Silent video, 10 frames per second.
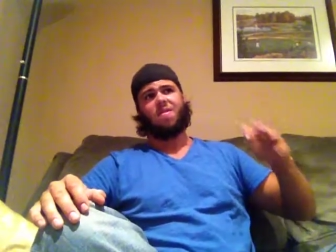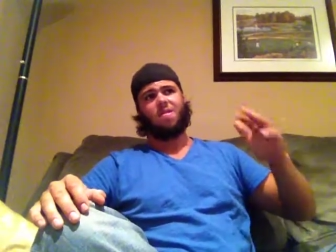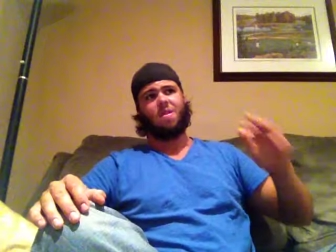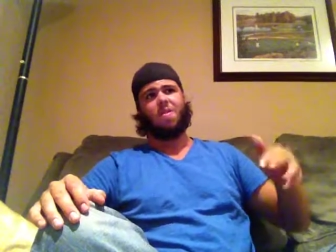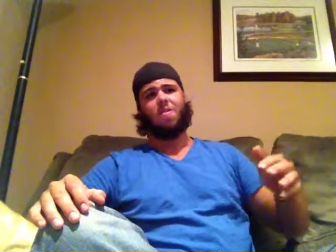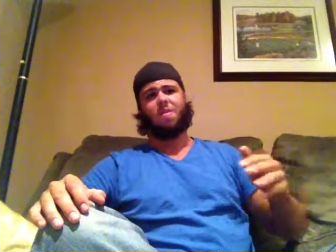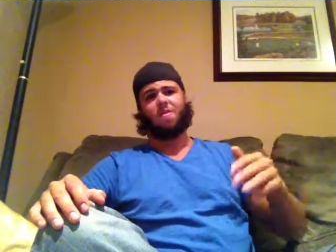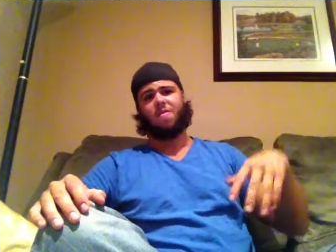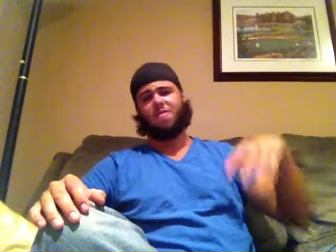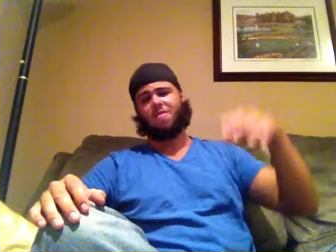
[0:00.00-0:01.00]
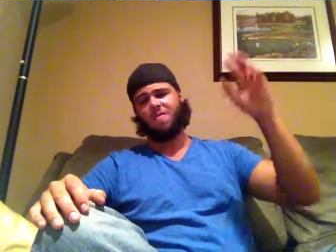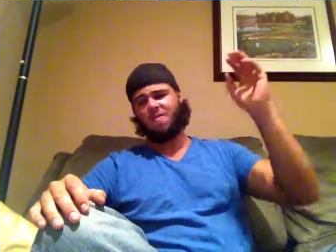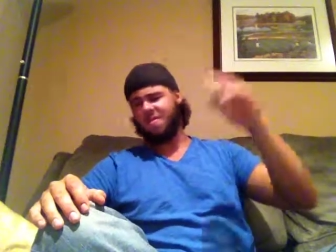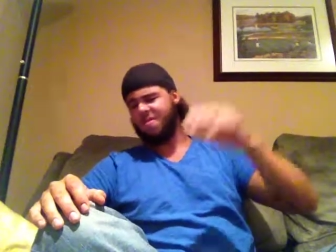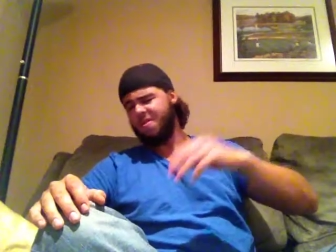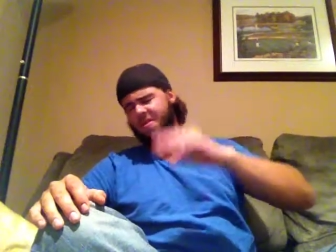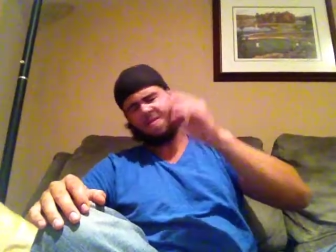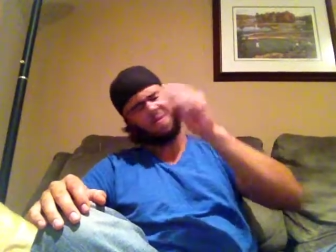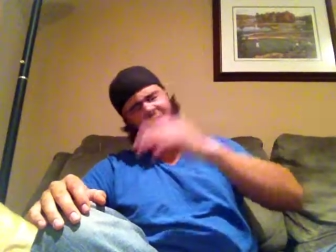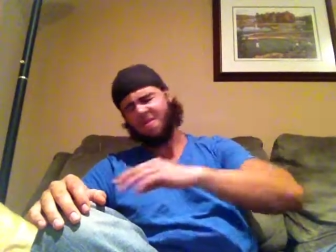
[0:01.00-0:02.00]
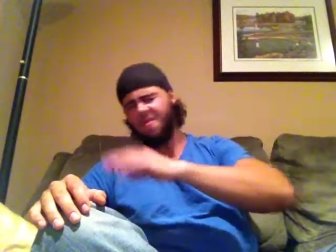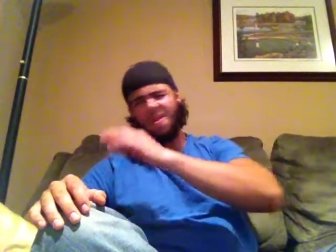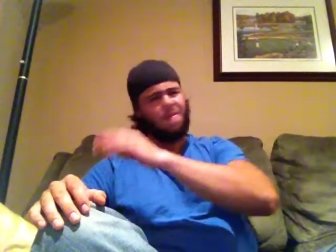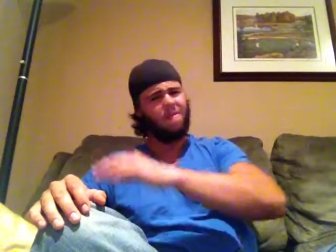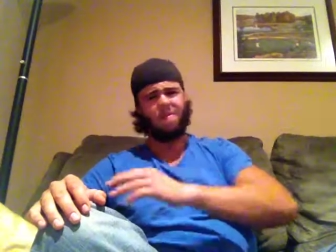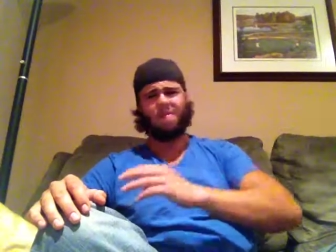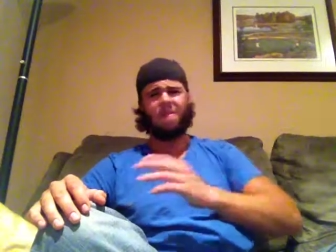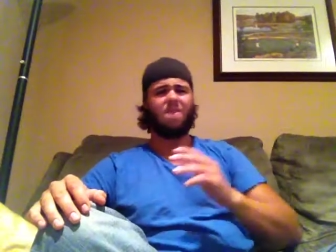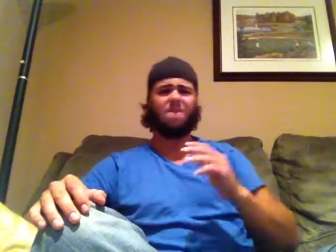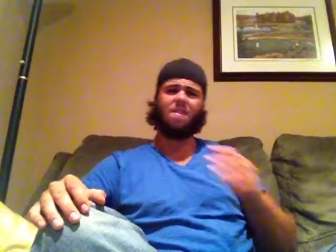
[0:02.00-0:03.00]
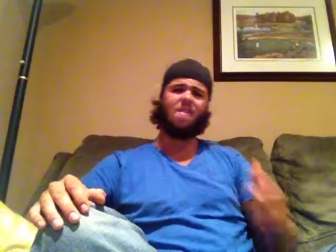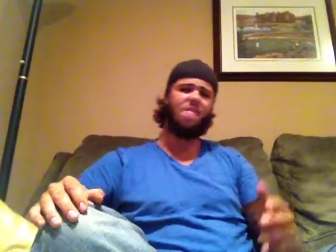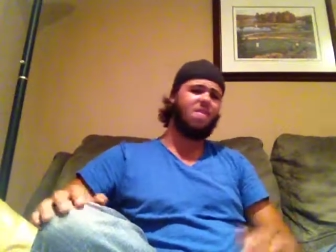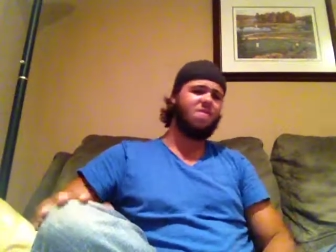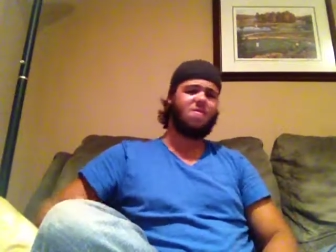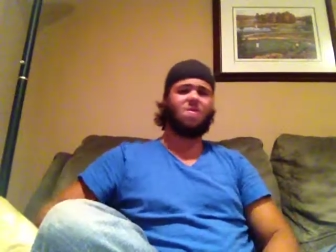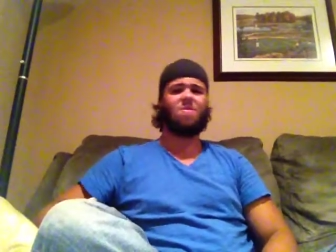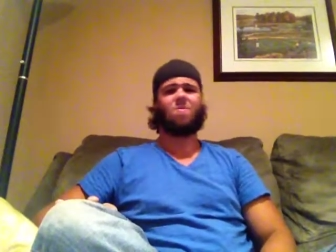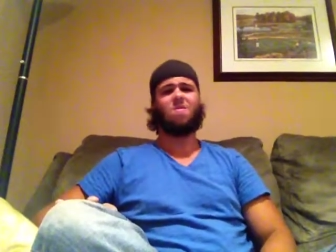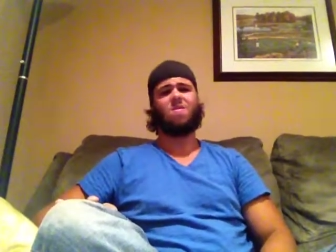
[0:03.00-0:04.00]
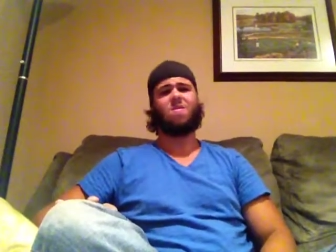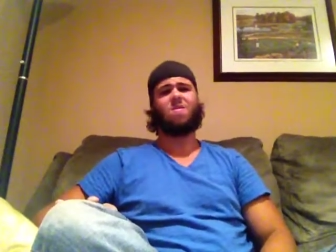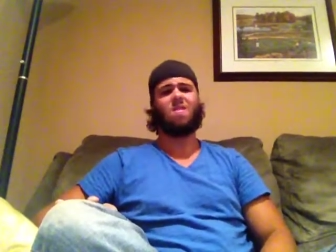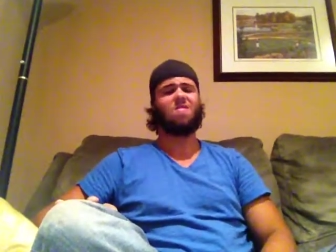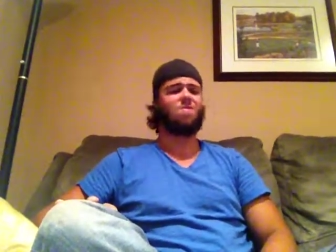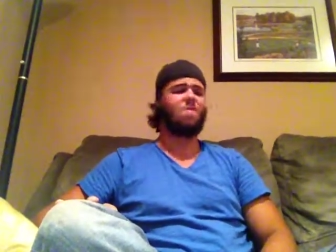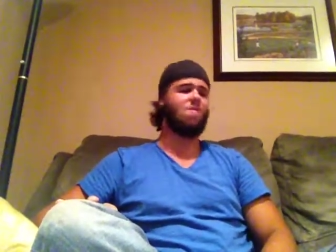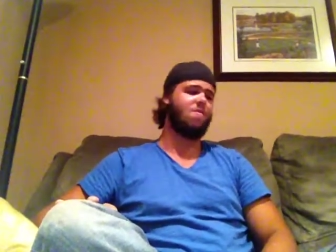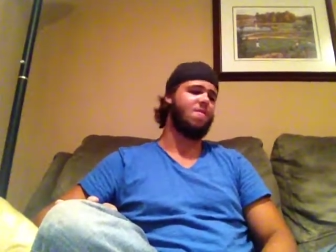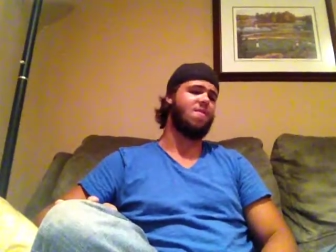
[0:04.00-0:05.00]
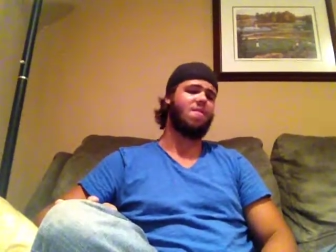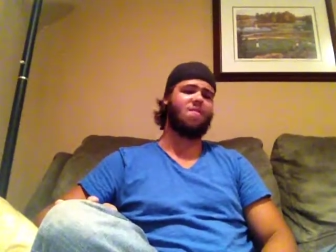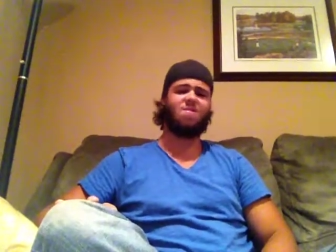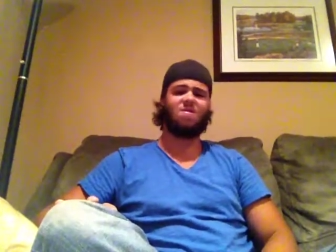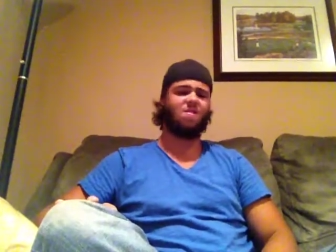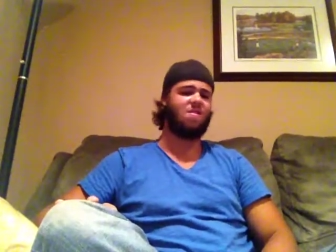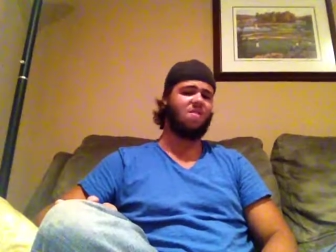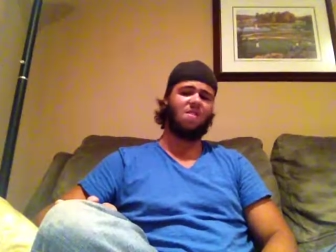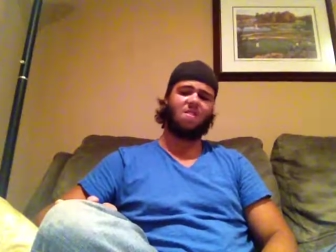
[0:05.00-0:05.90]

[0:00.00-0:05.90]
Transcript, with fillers: and right away in the morning you drink all day. When you do that for fucking five days in a row, it takes a toll on your body, and you just. You,